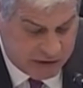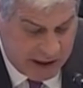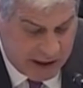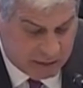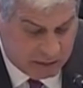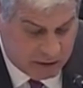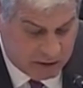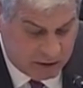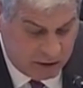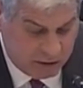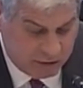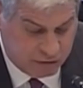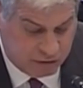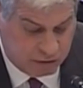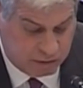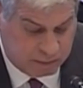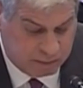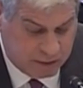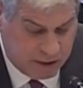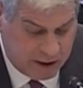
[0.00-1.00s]

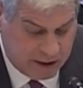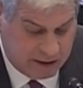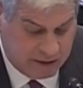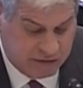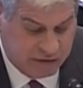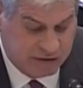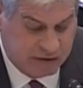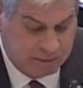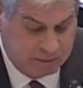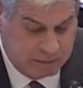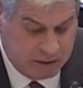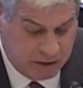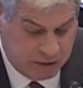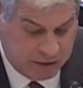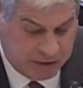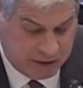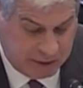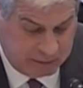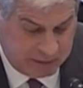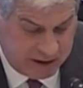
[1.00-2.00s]
agricultural products, to mill
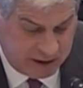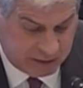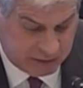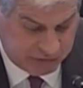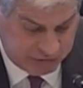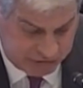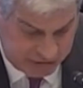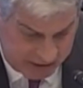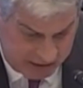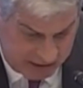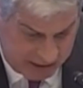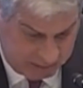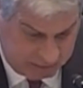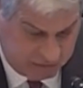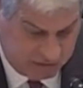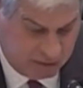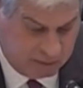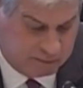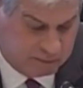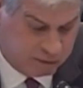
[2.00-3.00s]
them here, send them
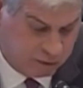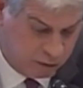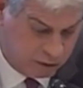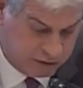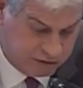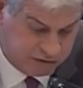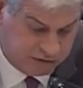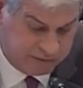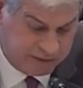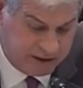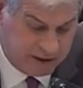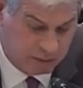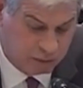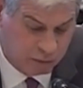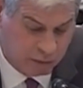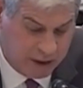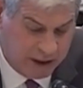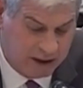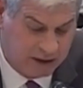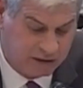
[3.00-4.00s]
to ports via
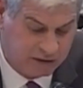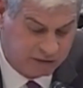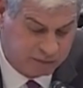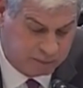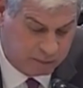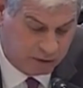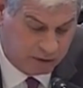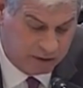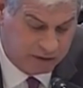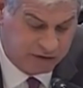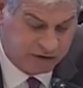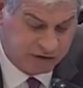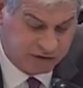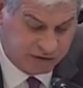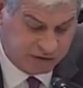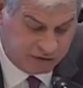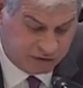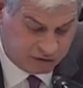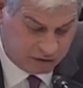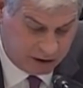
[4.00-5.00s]
rails,
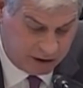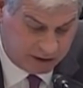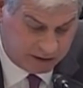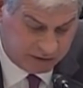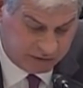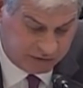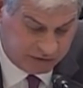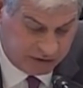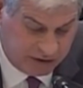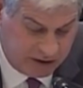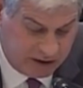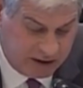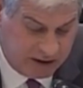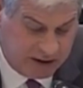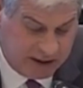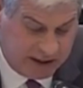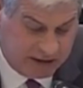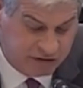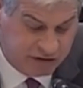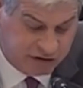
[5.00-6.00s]
barges, and trucks,
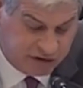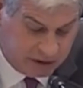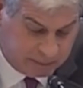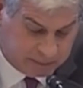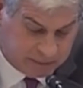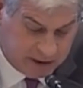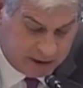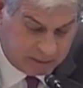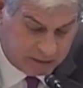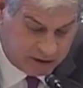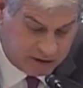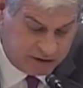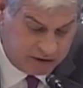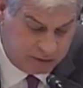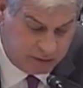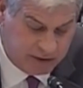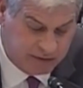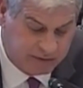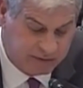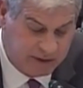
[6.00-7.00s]
and ship them on U.S.